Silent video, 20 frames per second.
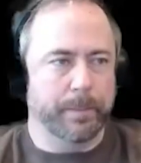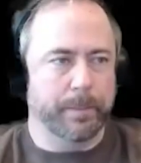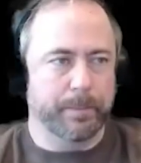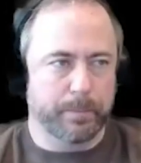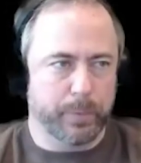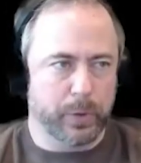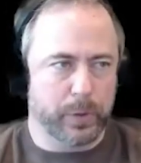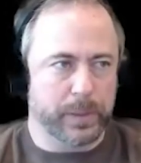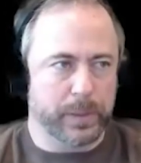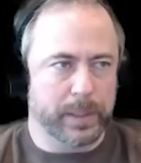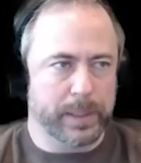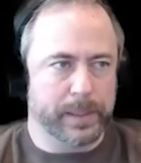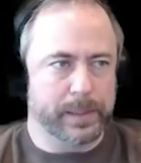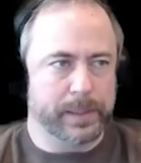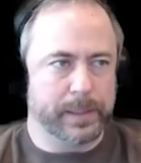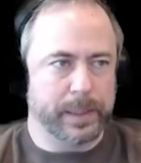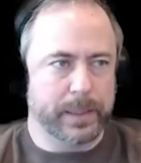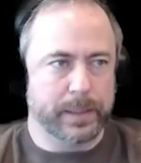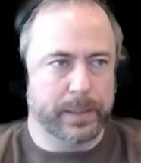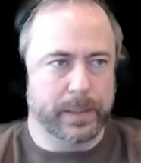
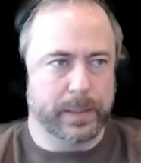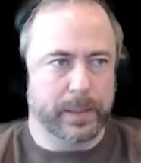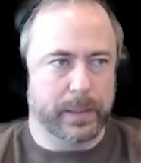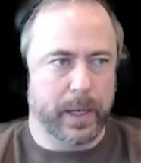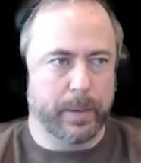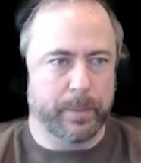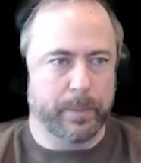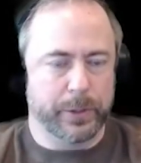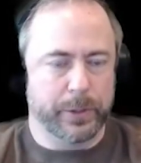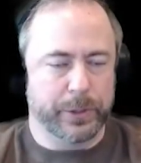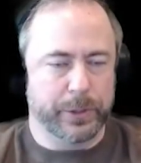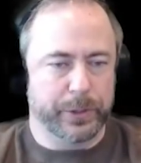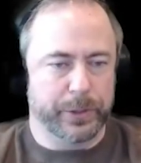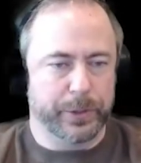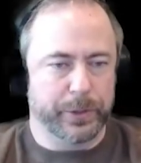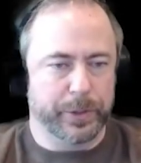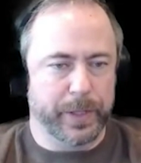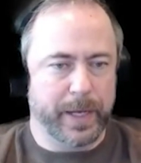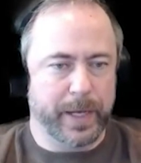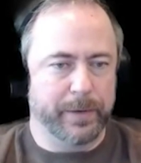Booklist and the library
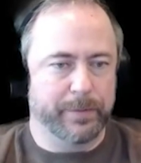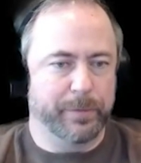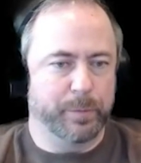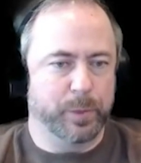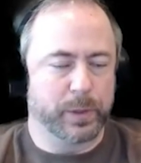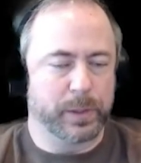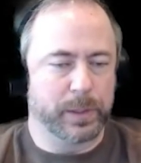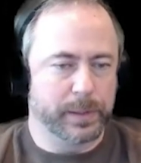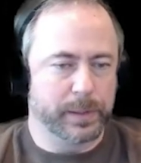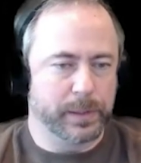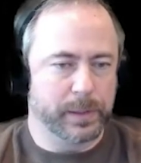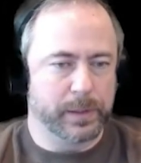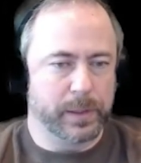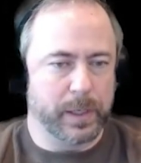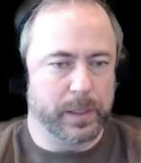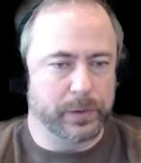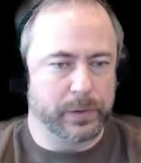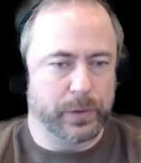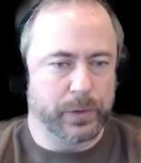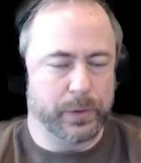journal then? If Booklist is
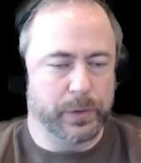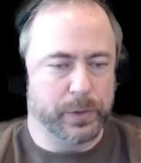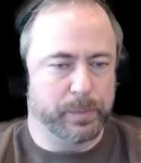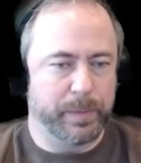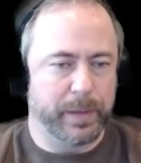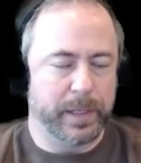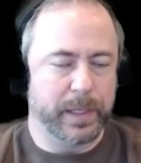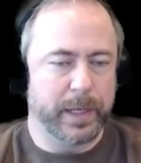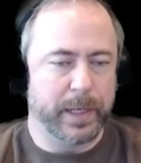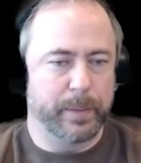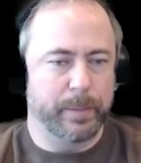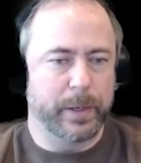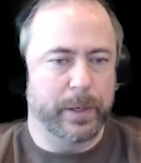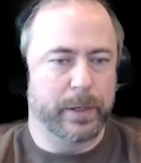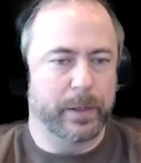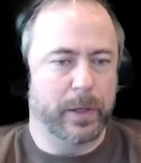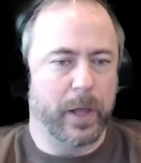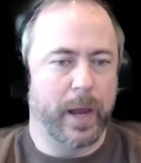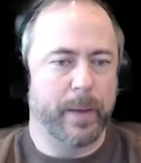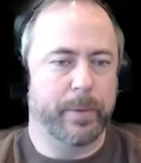also used by
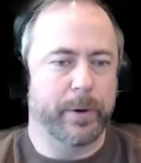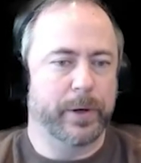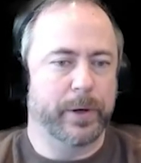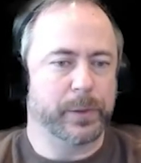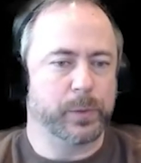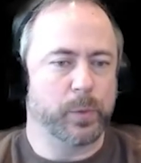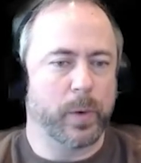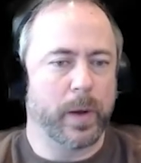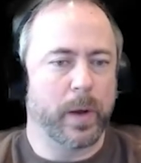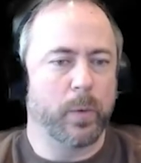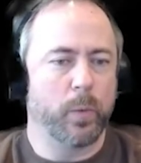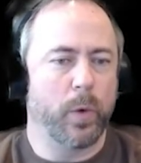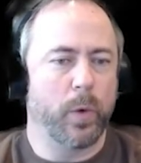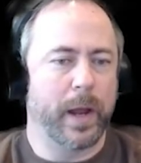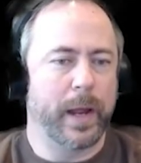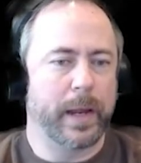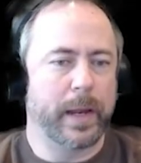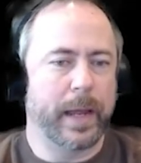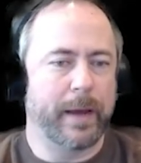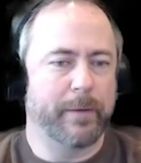libraries,
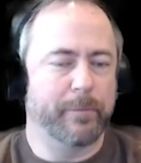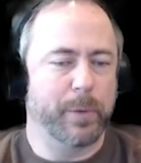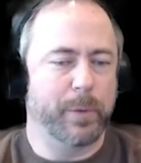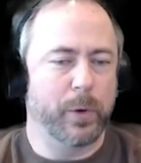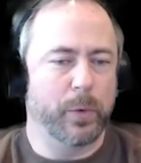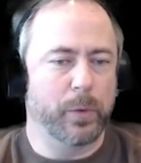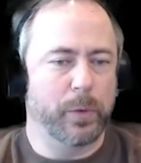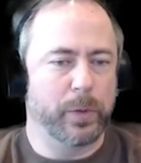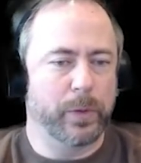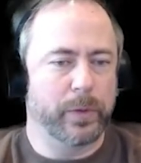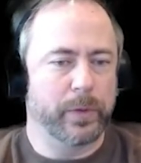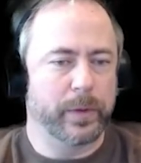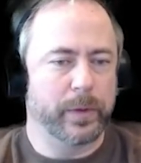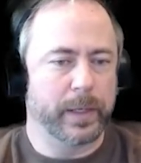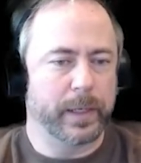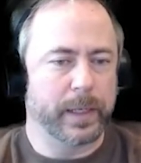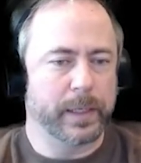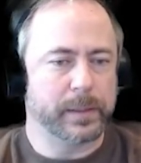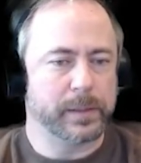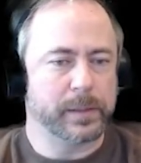why have both,
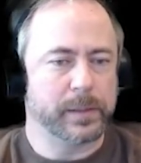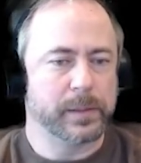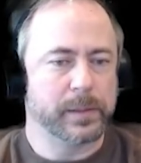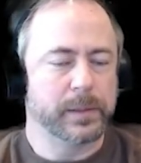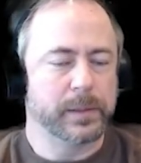I guess?